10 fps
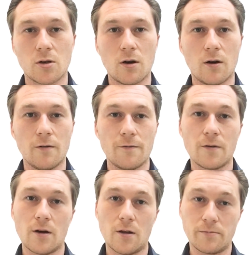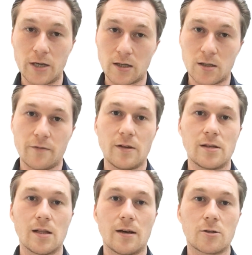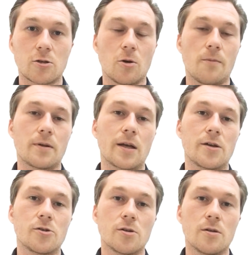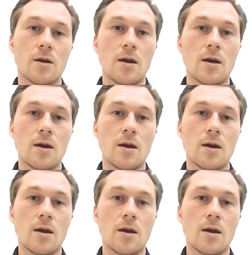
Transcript: of an objective intellectual obligation,